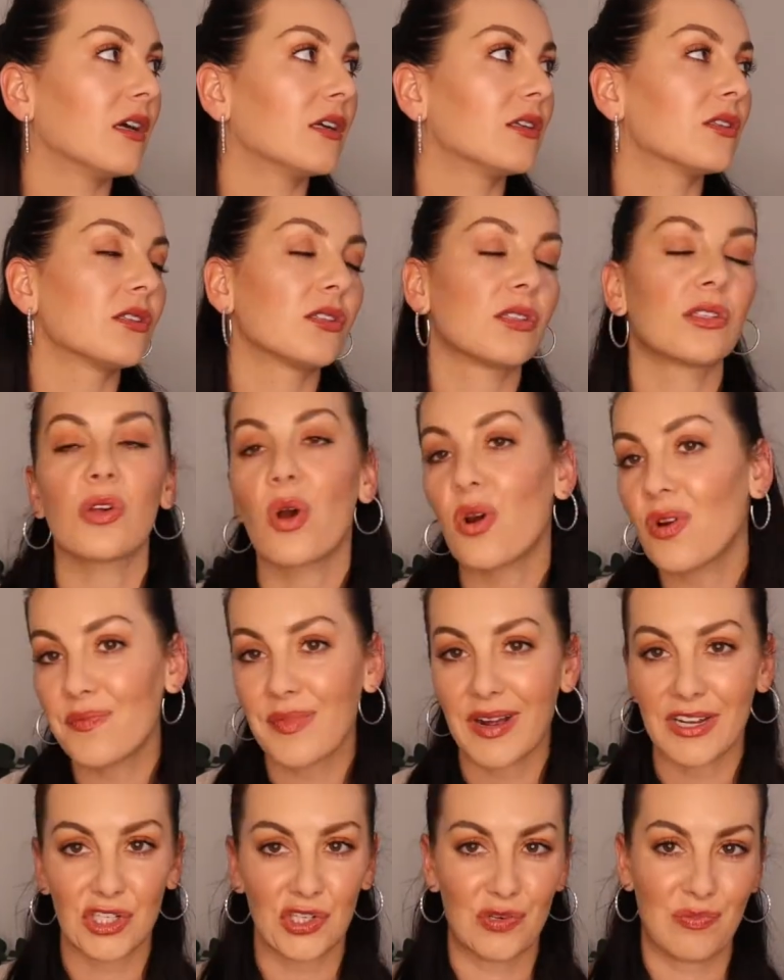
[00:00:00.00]
so
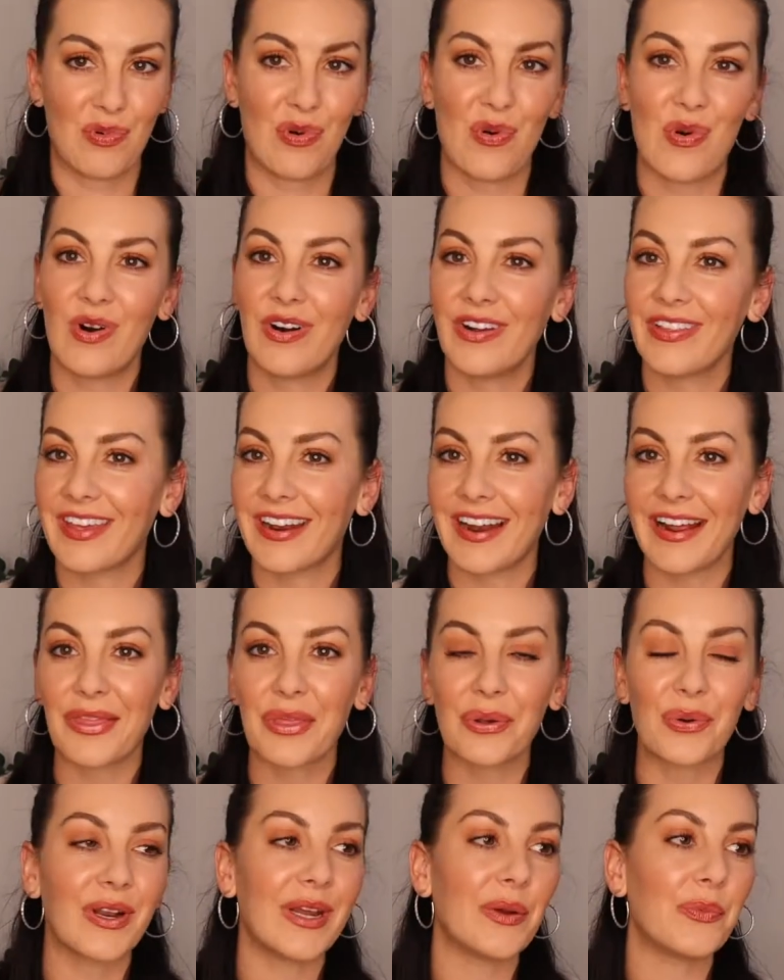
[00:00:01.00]
much more than I
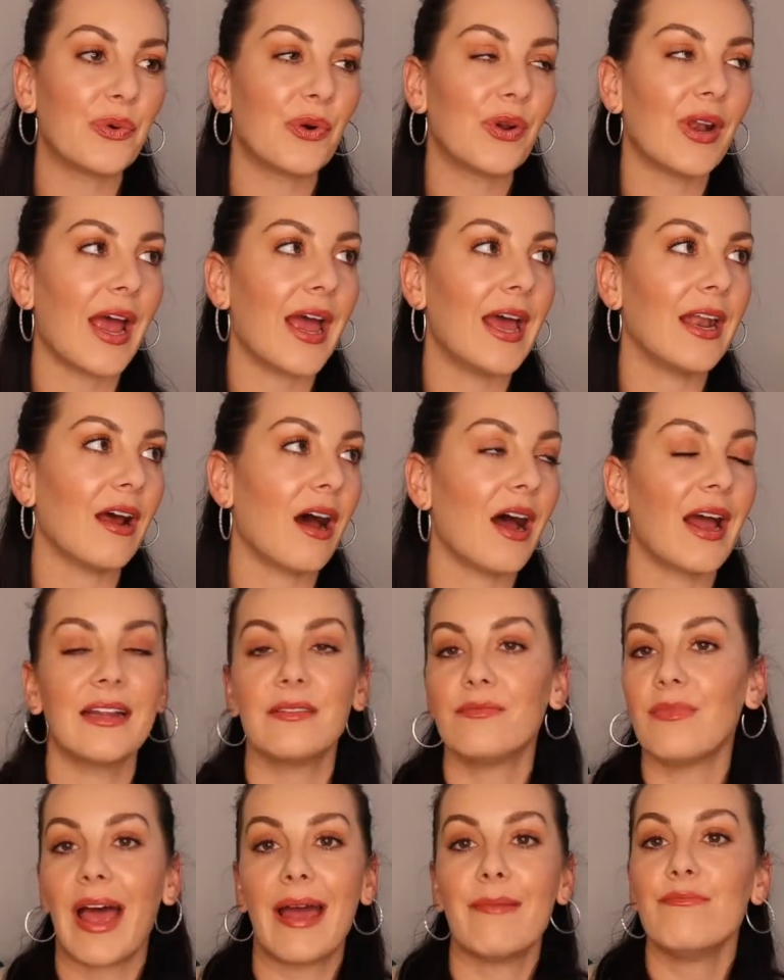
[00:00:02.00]
thought it would, and
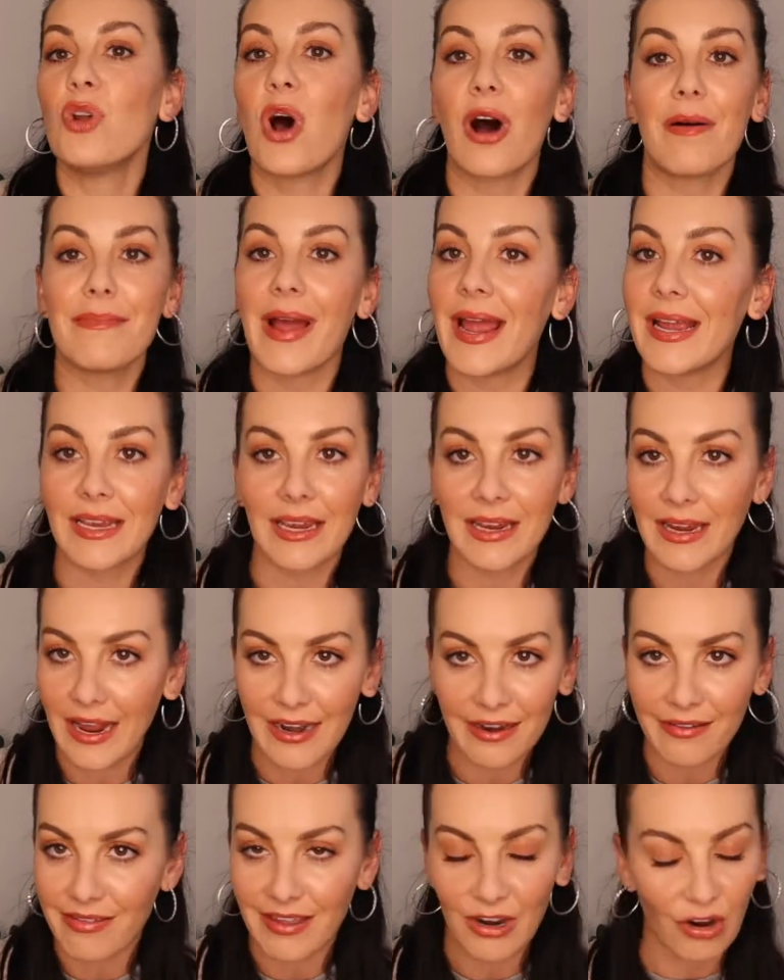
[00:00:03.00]
I am not making
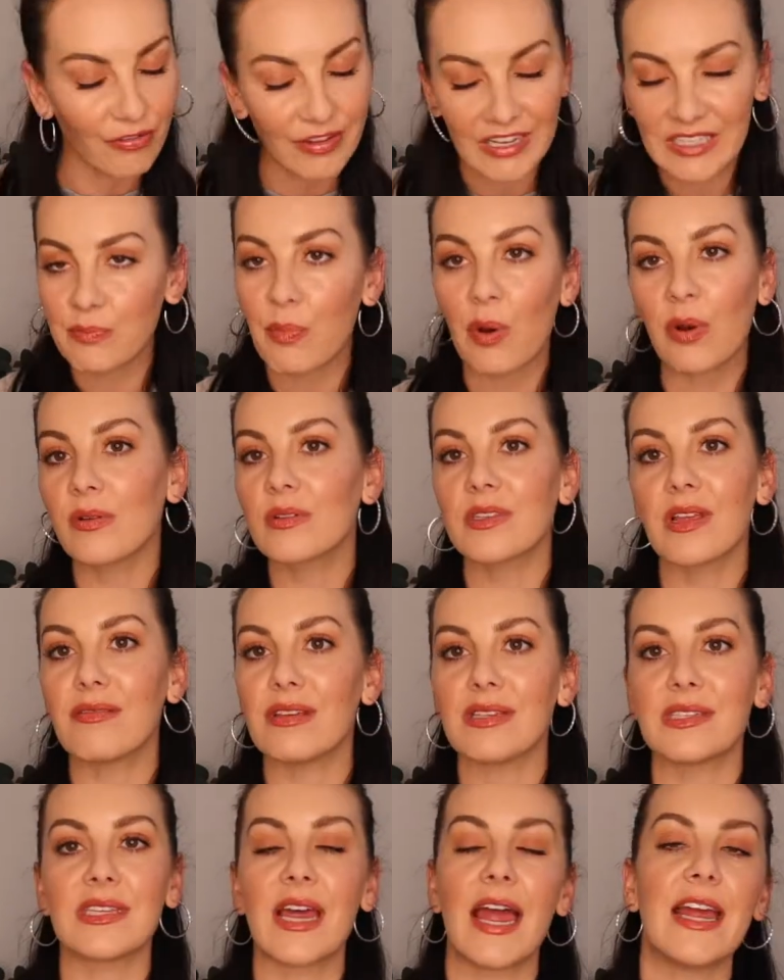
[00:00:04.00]
anything on these bottles at
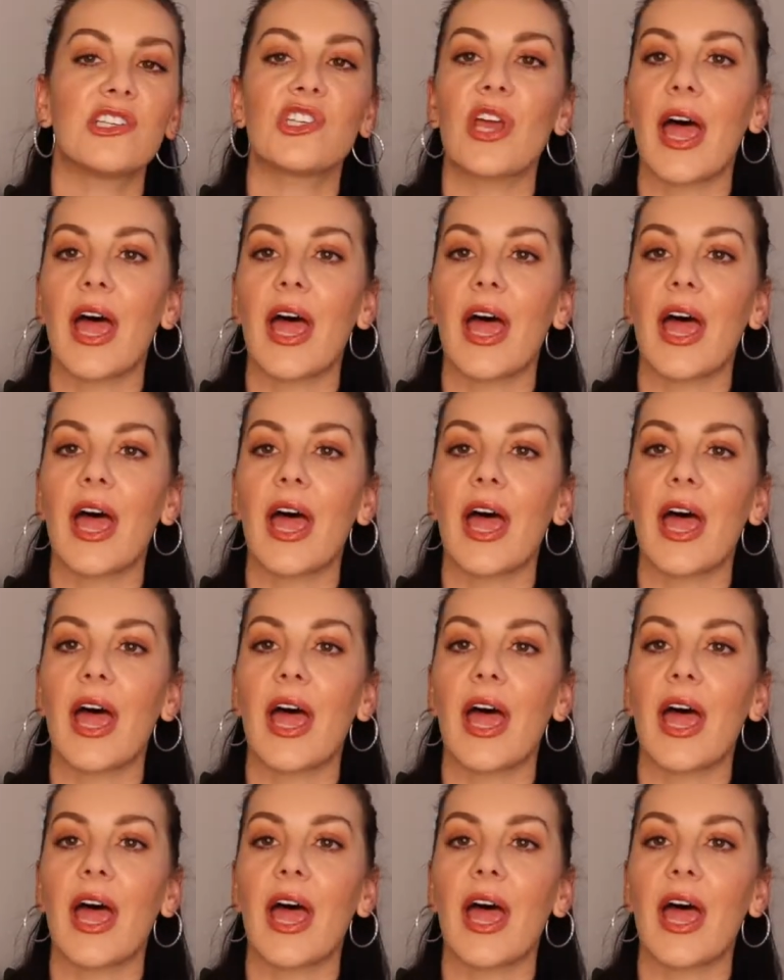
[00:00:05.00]
this stage.